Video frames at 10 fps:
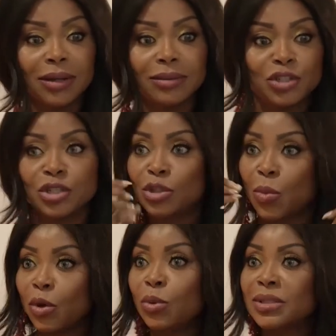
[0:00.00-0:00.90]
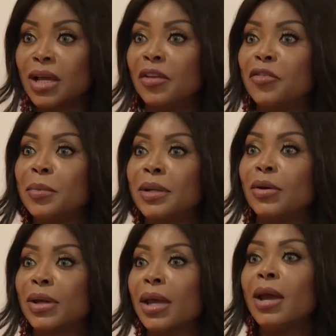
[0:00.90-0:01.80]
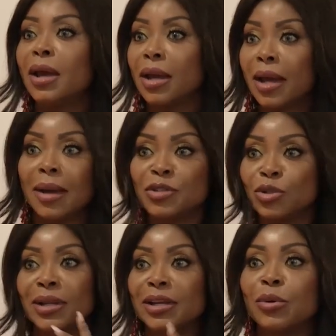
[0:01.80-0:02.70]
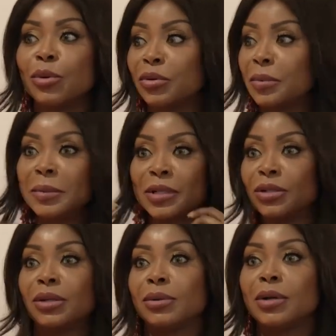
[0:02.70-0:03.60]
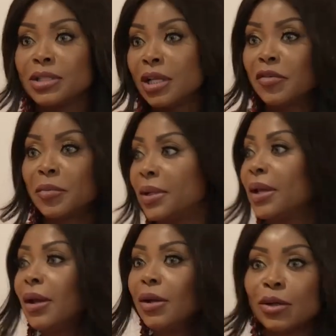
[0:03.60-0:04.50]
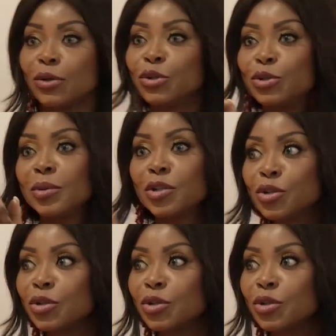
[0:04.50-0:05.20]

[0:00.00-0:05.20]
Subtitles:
she's the one who would tell everybody, okay, I mean, she's only a year older than me, but, you know, tell everybody, you know, you do this. We